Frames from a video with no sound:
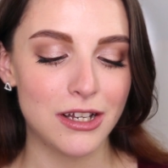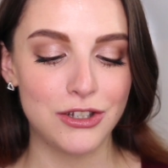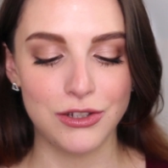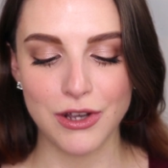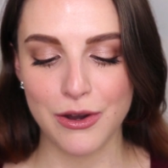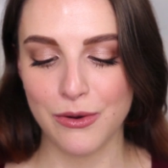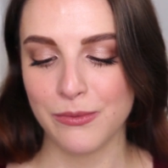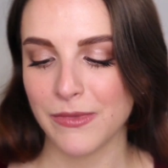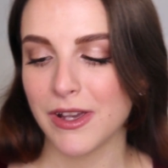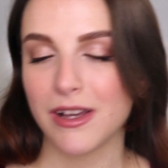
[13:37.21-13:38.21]

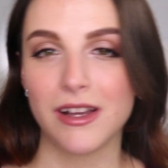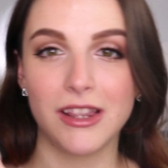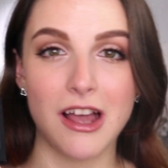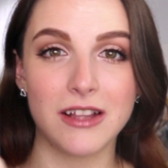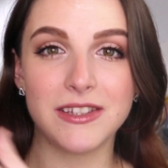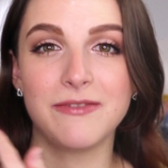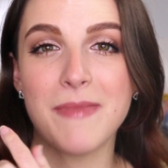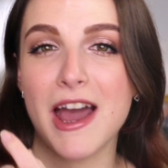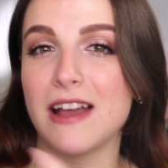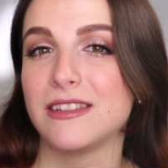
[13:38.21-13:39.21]
So lots of
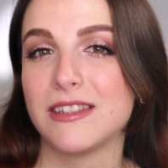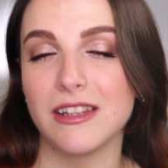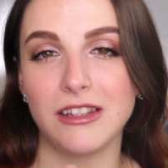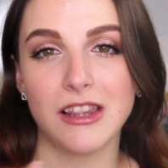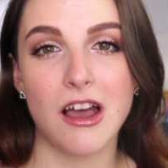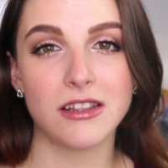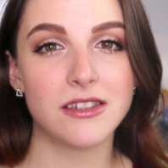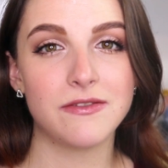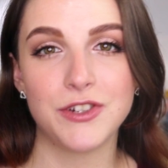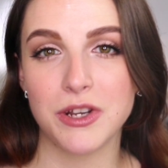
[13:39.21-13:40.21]
mattes,
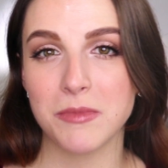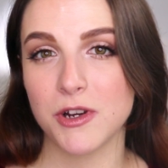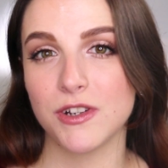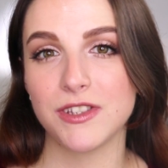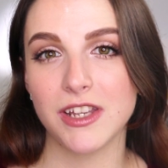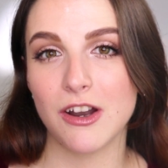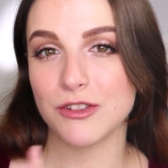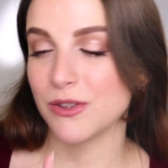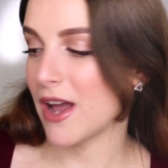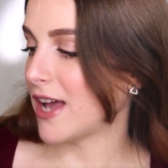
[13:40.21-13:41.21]
lots of shimmers. It
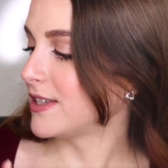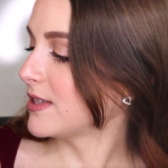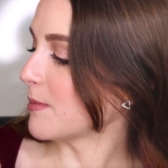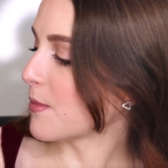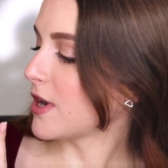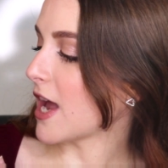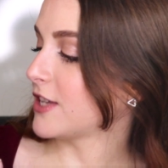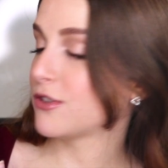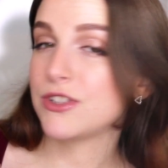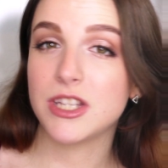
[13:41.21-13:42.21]
also has some
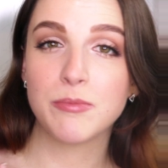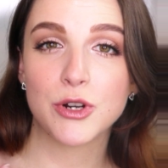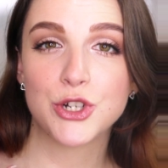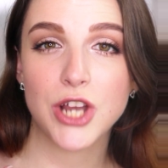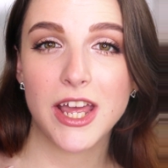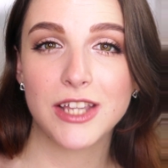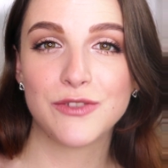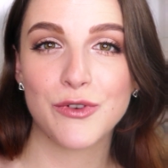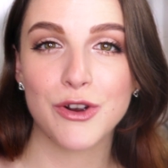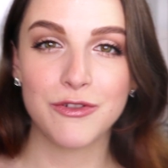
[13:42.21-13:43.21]
nicer, deeper
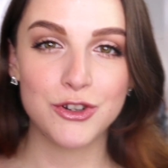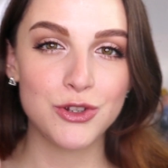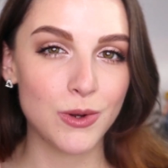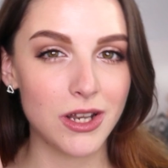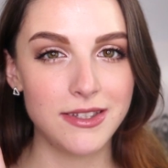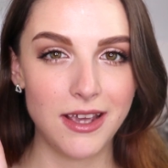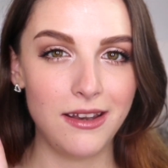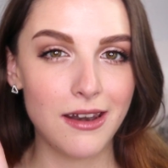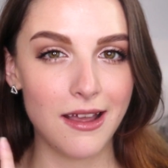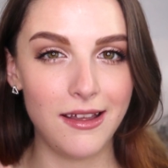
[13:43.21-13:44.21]
shades for if you're doing a
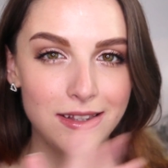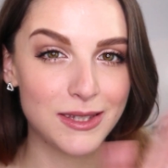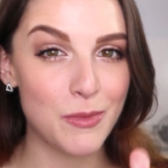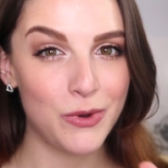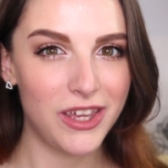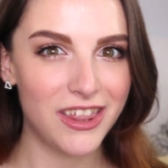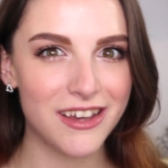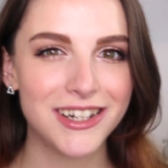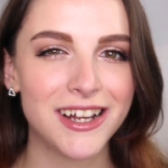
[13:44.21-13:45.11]
date night smoky look.